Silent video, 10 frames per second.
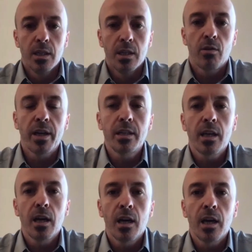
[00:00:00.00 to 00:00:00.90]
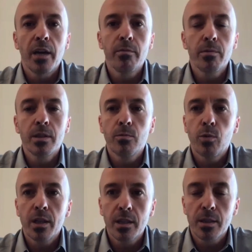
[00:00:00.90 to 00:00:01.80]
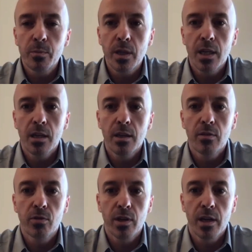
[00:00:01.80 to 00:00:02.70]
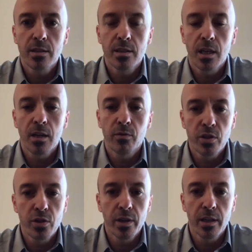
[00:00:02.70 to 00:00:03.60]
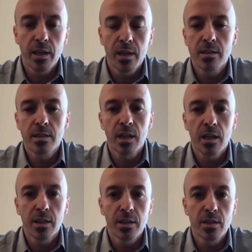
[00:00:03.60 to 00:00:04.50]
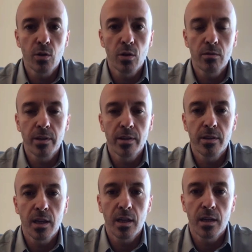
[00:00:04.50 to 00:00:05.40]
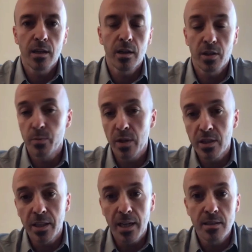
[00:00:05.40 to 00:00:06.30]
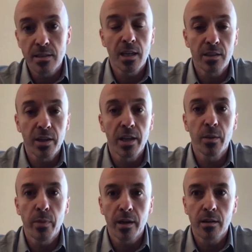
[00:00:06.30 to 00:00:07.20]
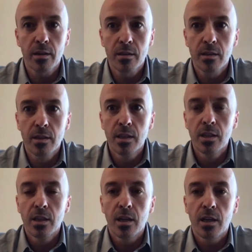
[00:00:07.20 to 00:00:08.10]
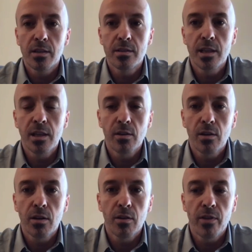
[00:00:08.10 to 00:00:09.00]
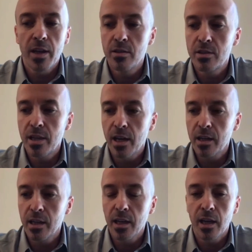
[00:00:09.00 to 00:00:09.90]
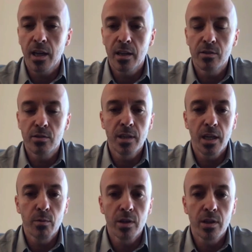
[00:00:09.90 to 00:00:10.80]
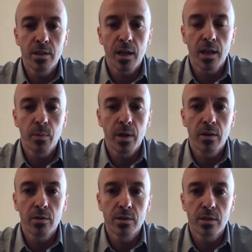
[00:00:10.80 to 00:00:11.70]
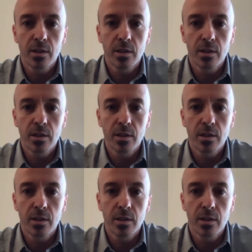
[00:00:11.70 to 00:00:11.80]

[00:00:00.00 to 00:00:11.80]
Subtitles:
Right, everyone, welcome for joining us on this call with our special guest, Dr. Anna Becker, CEO of Endotech, and today we're going to talk about